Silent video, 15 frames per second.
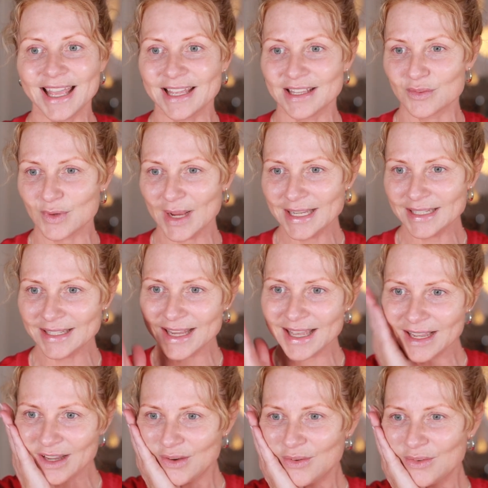and right
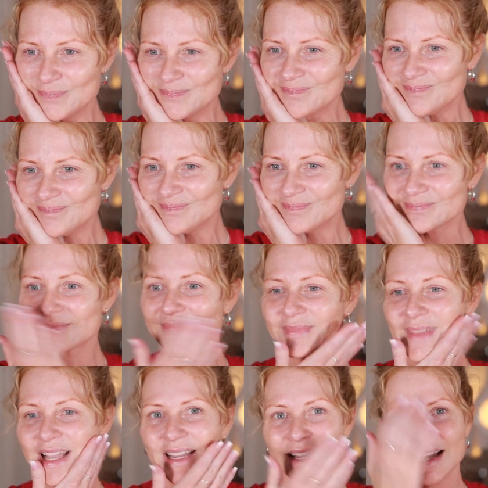now,
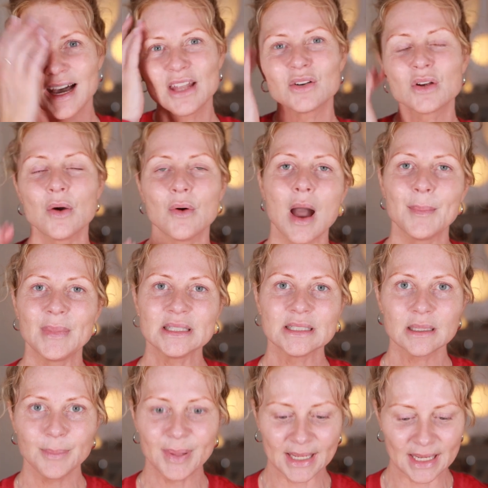I don't know, I'm a
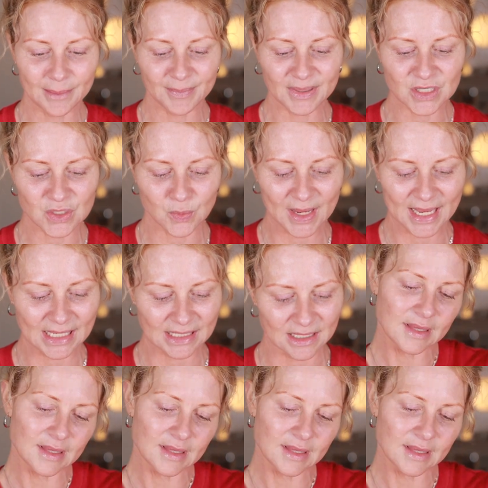little bit in between.